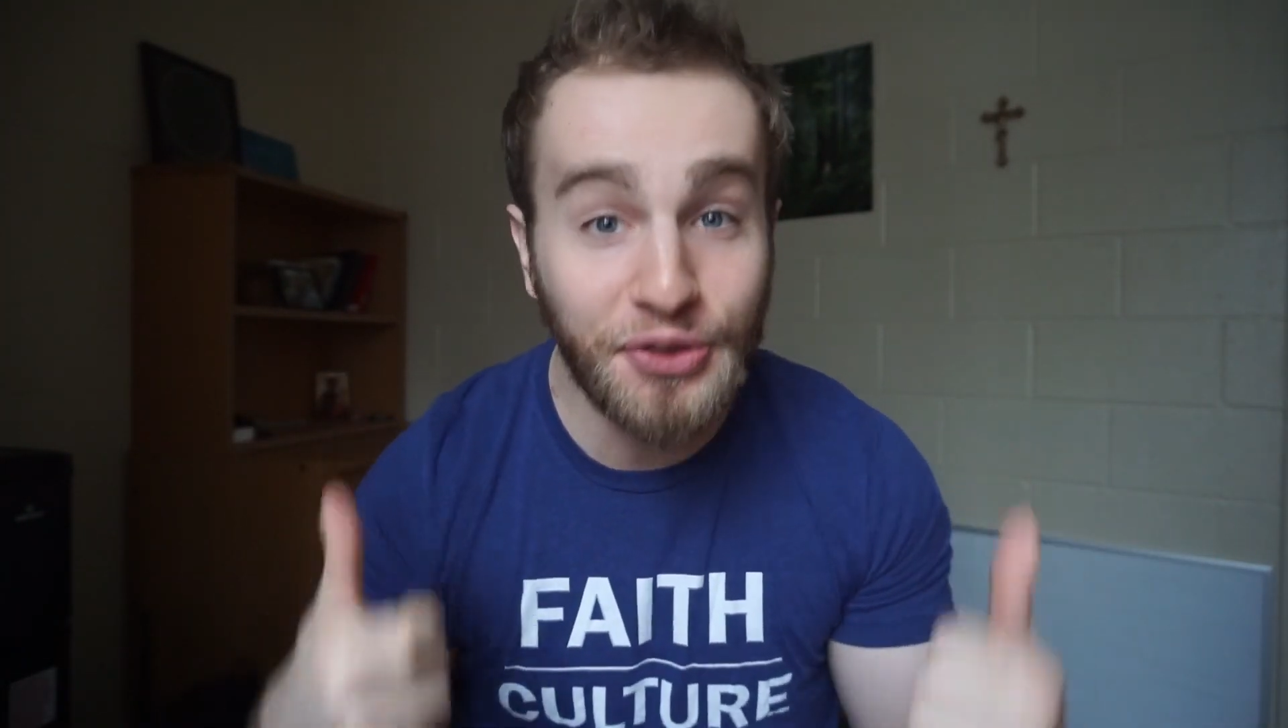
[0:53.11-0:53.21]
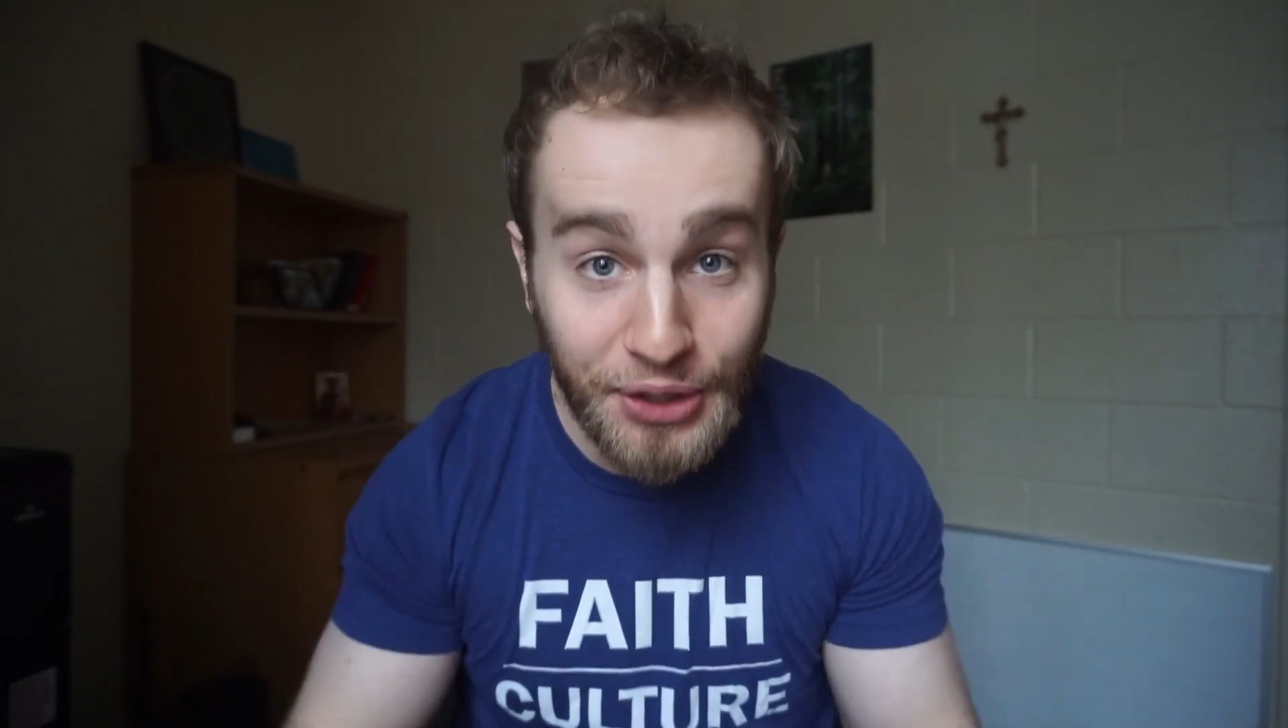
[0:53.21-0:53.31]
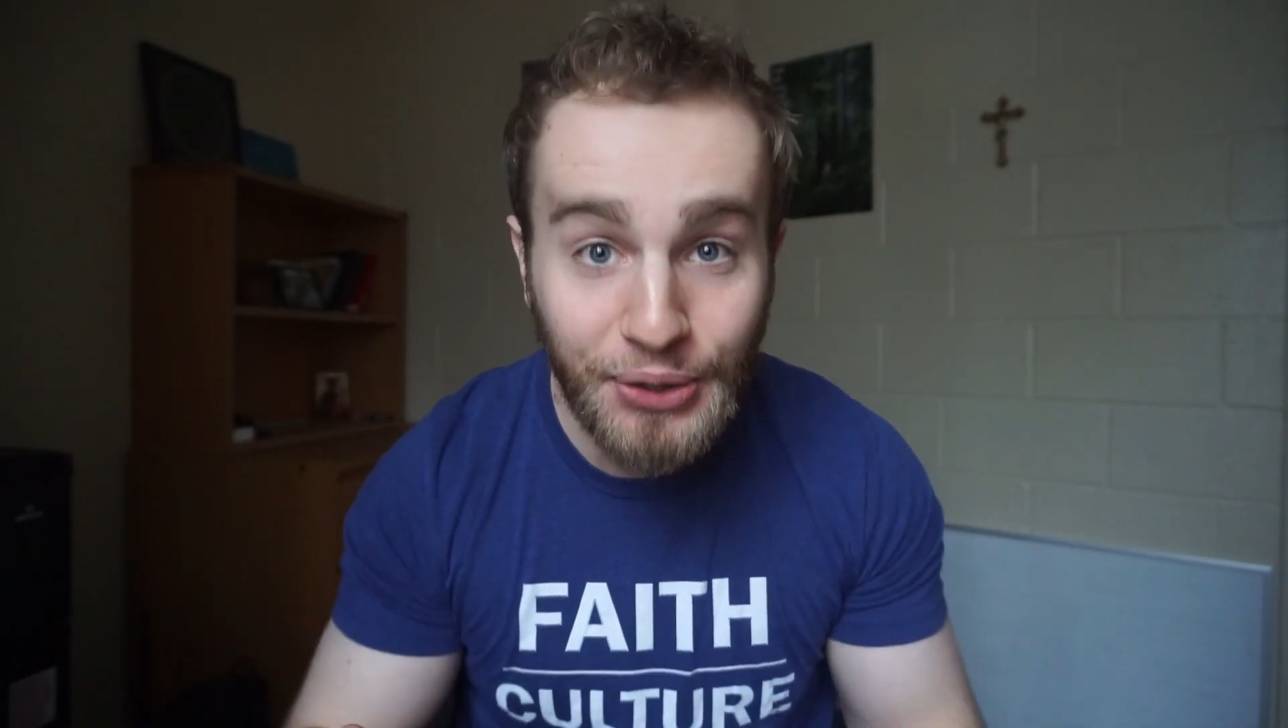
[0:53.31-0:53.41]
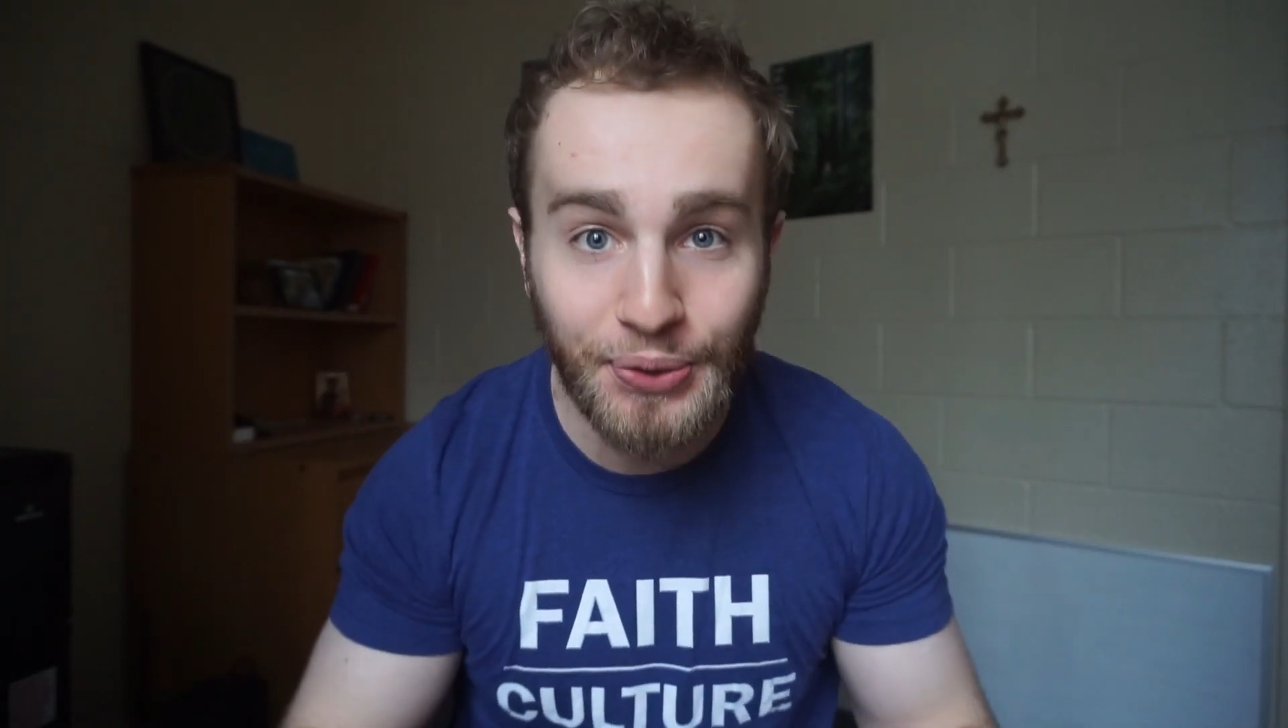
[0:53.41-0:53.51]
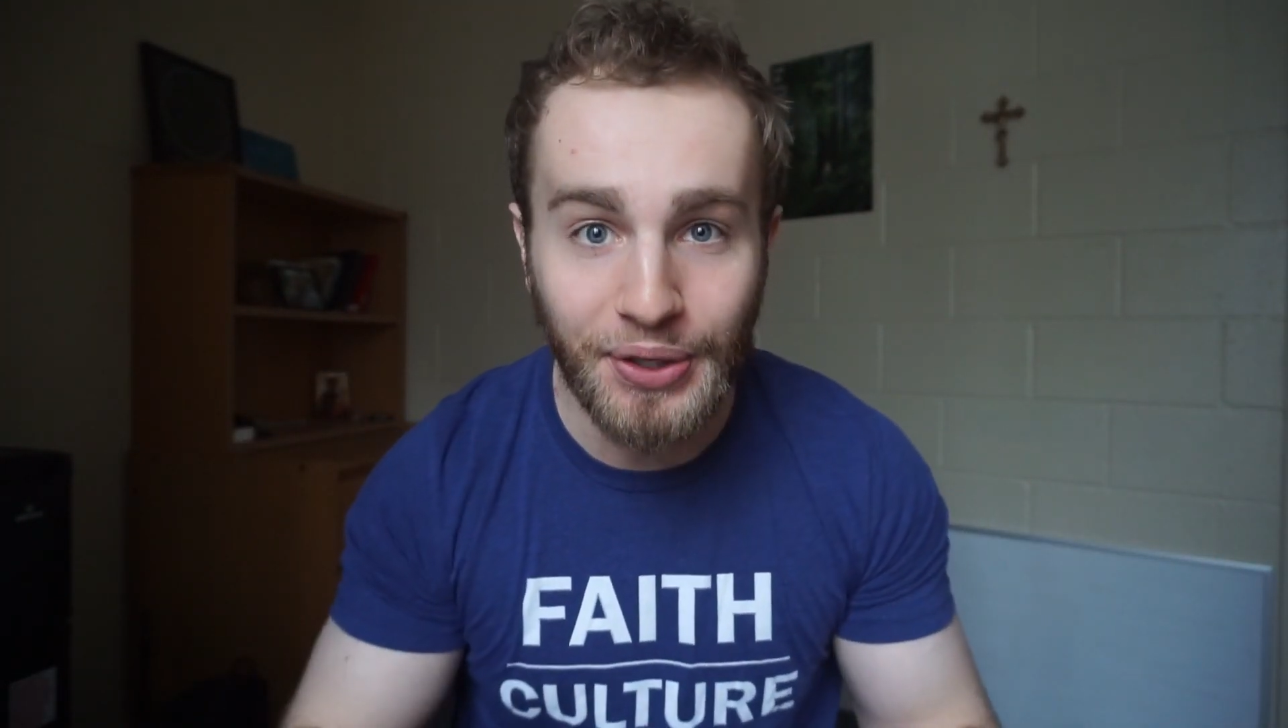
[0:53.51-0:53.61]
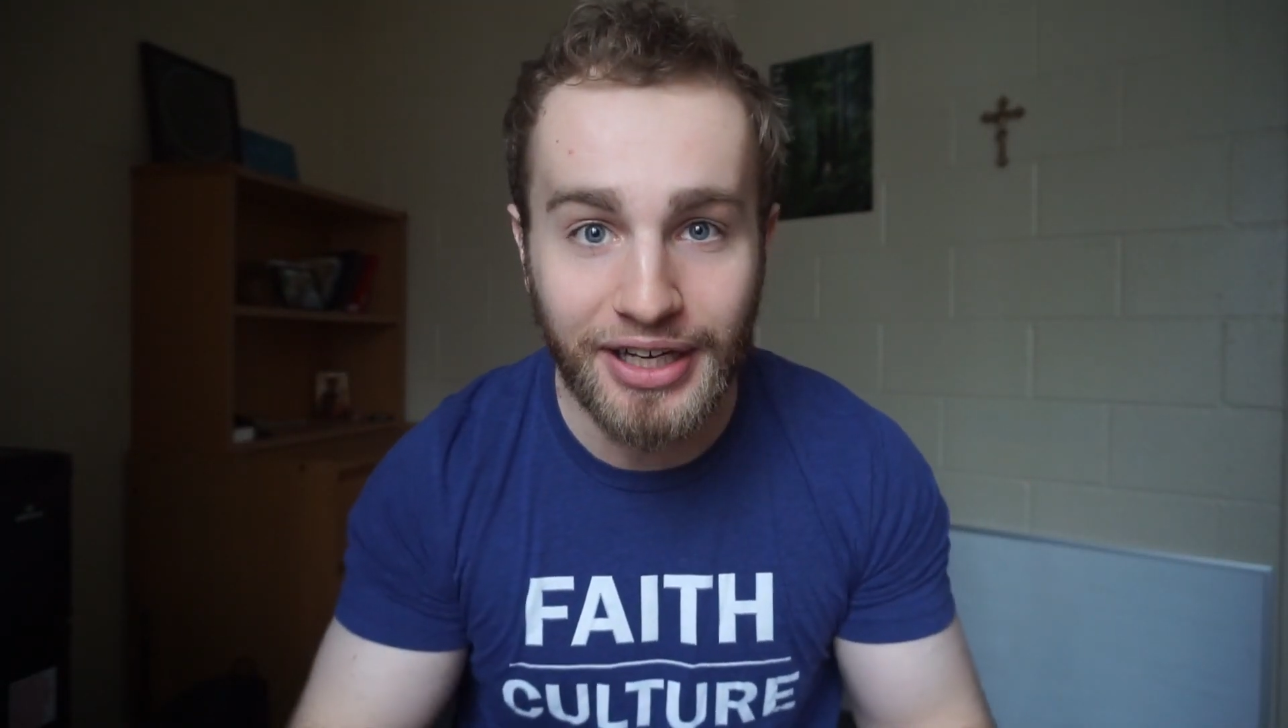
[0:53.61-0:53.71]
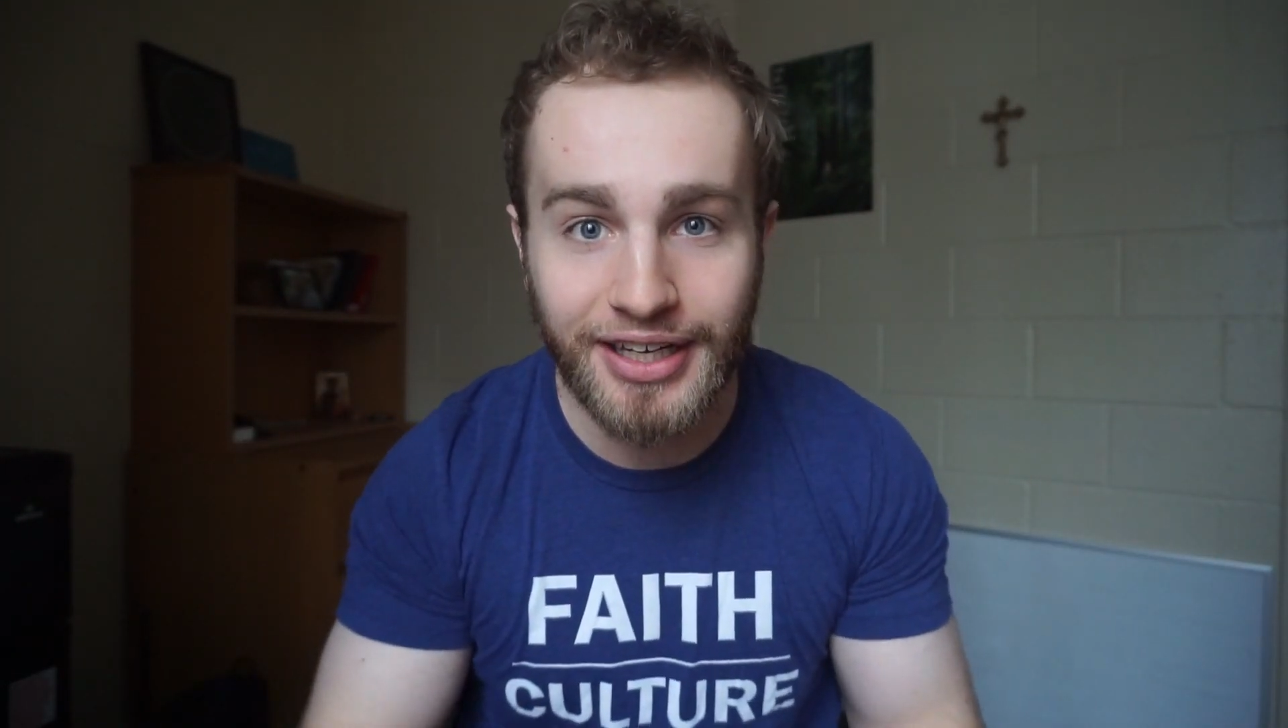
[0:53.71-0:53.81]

dude.